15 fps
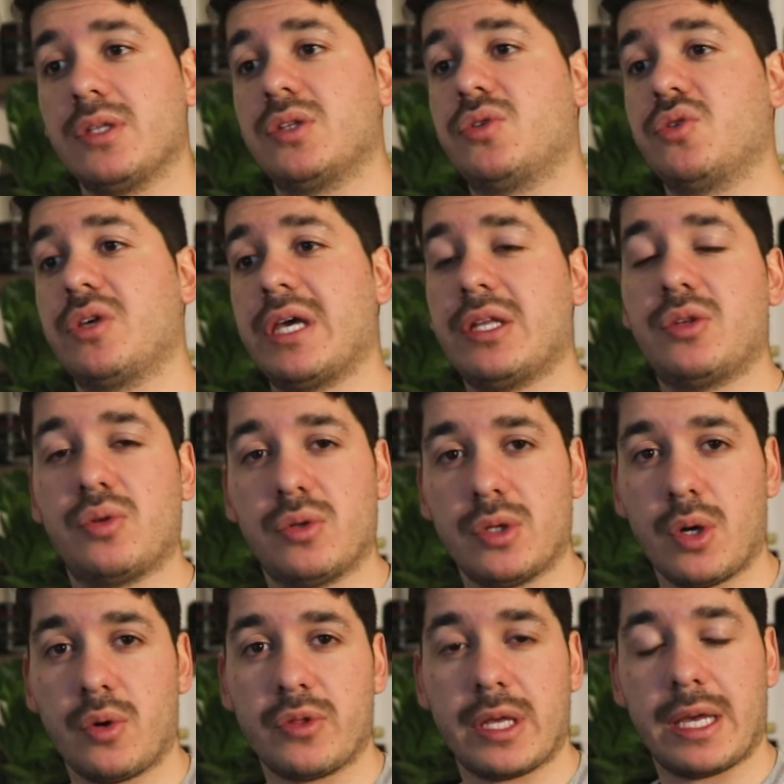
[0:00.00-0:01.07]
to get to
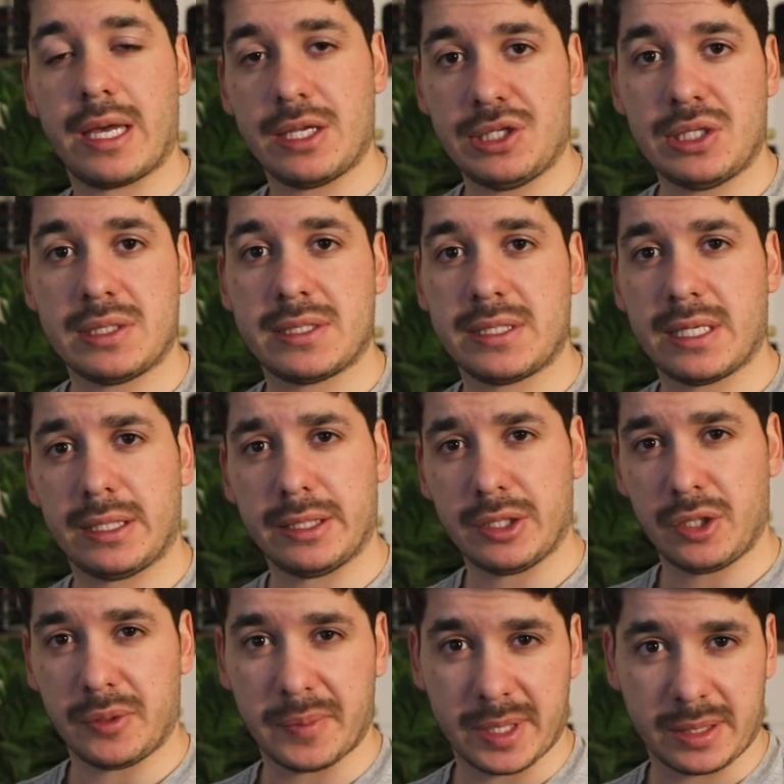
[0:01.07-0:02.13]
know the agency a
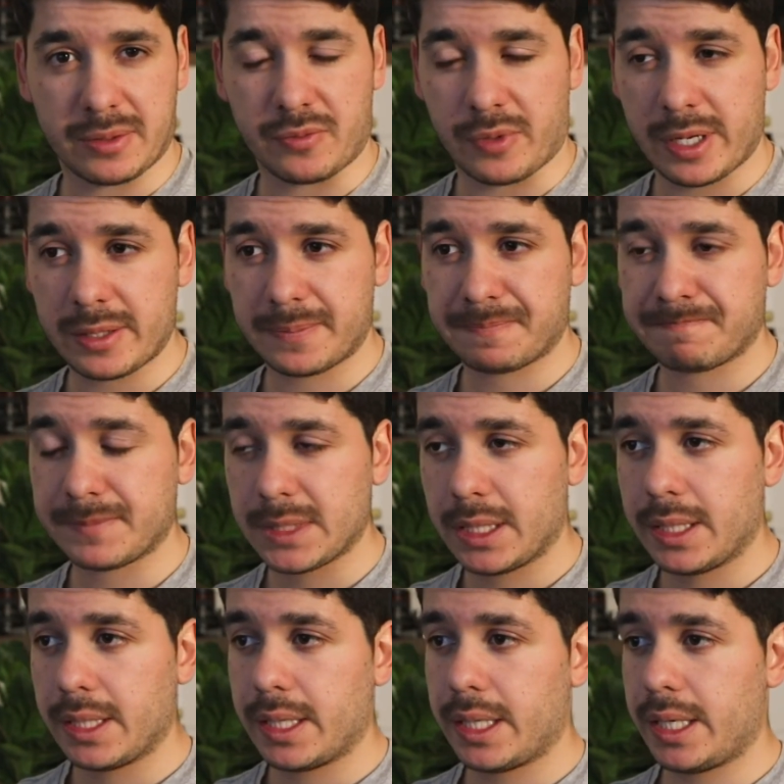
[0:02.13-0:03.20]
little bit, right?
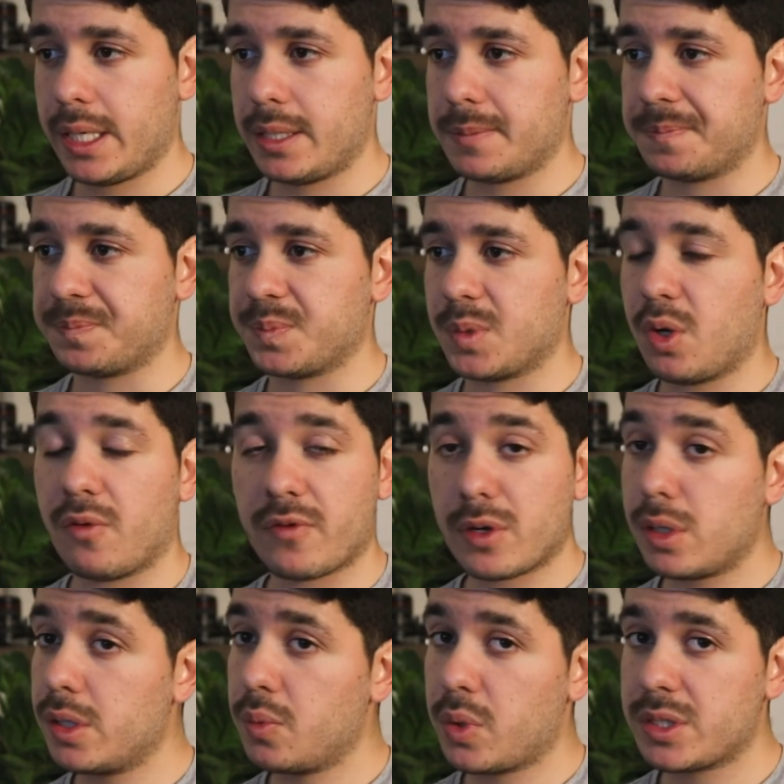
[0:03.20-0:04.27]
And
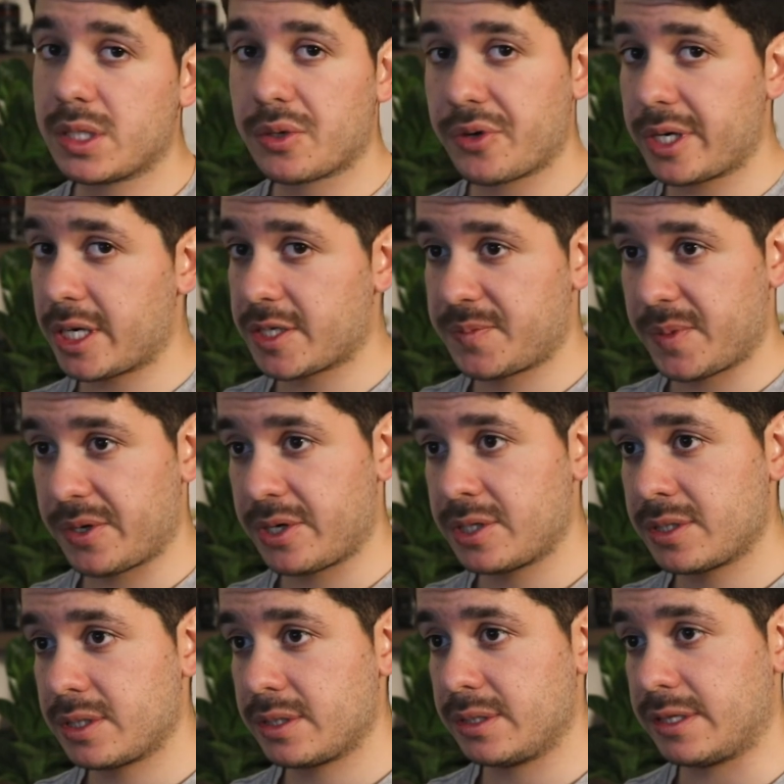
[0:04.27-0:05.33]
overall it was a great
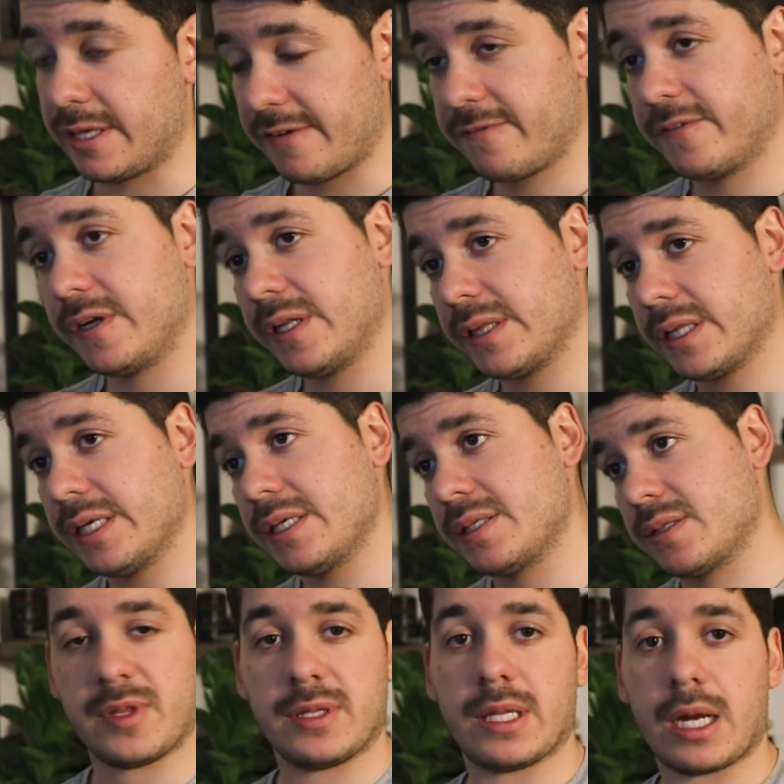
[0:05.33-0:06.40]
experience. Definitely
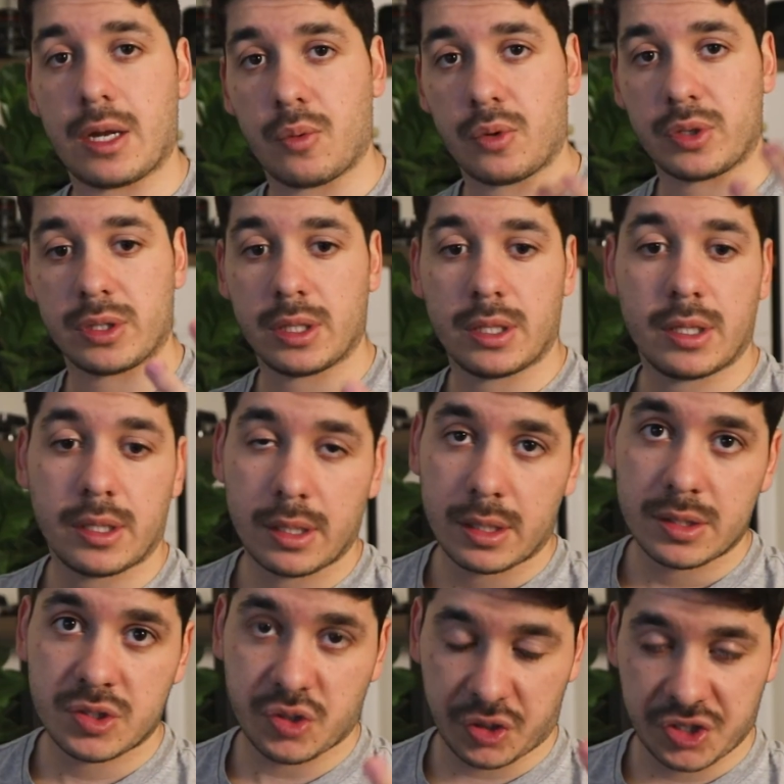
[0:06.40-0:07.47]
something that I would
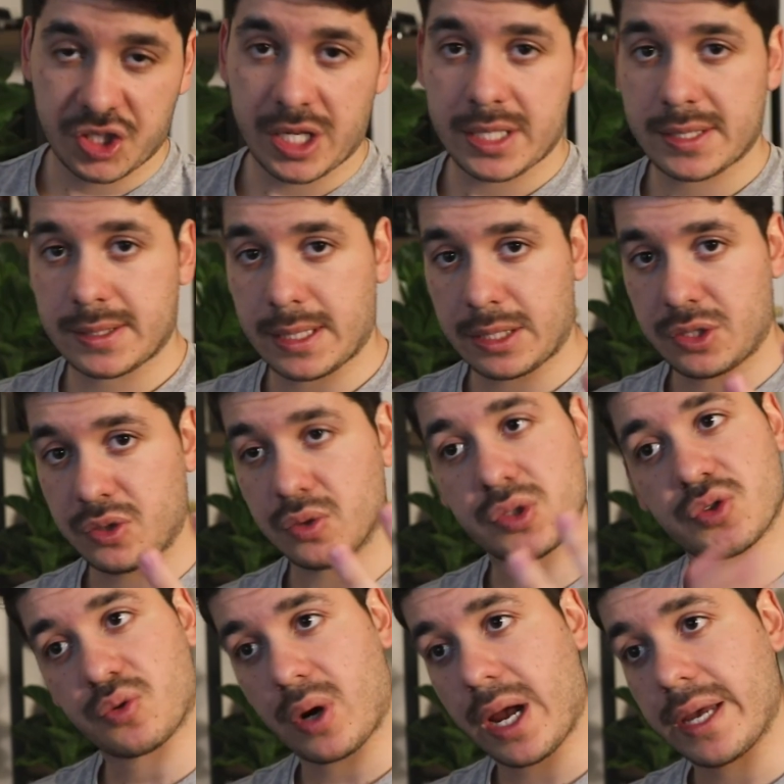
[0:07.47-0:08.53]
suggest that you
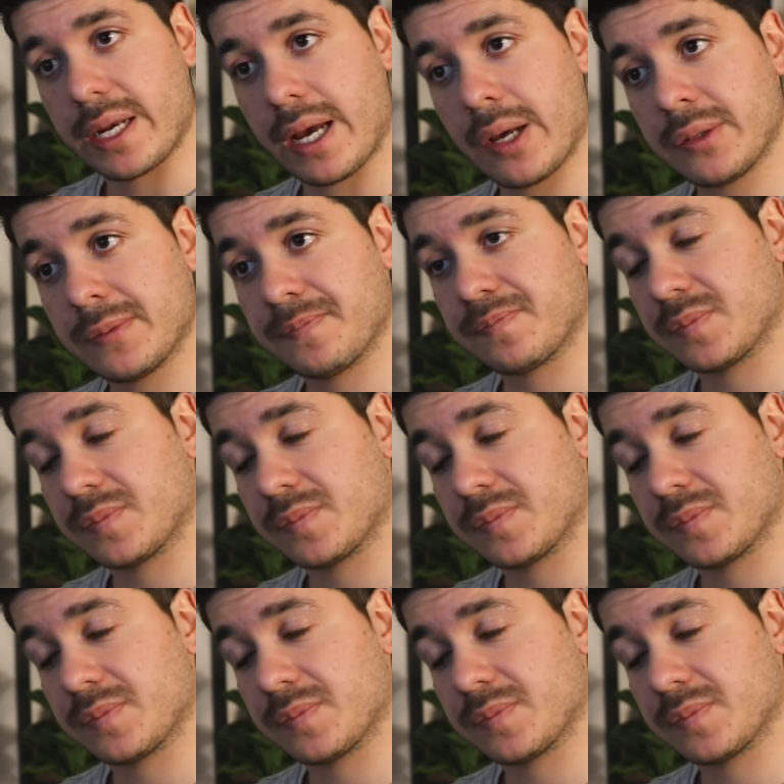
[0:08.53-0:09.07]
try it out,